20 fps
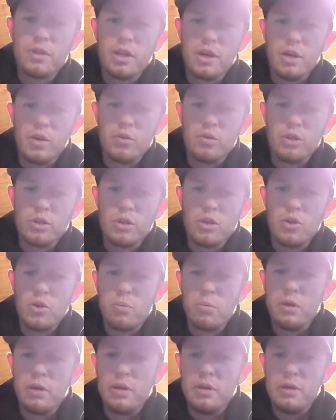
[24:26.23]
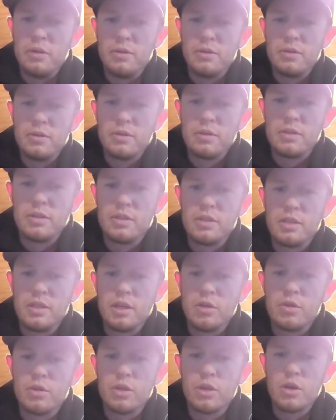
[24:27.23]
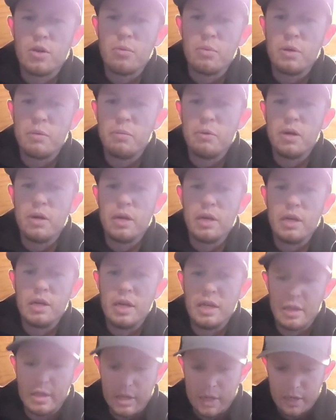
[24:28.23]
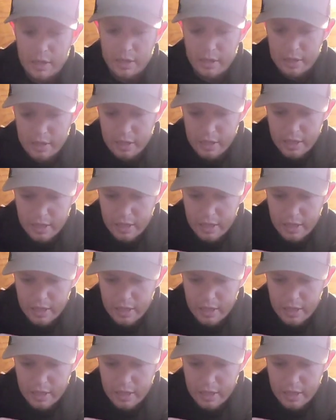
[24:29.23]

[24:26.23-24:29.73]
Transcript: Those are going to be money out there.